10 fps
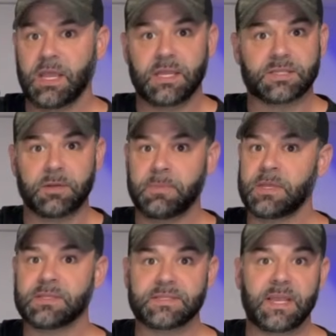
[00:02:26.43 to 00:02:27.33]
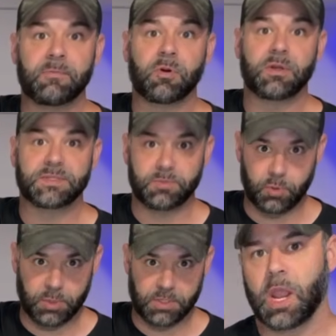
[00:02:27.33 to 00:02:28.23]
it's going to be the same across the
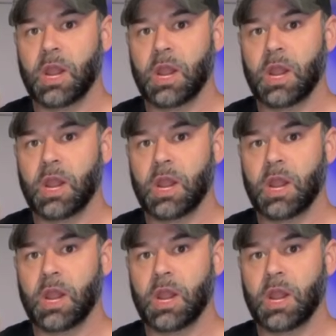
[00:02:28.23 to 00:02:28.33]
board.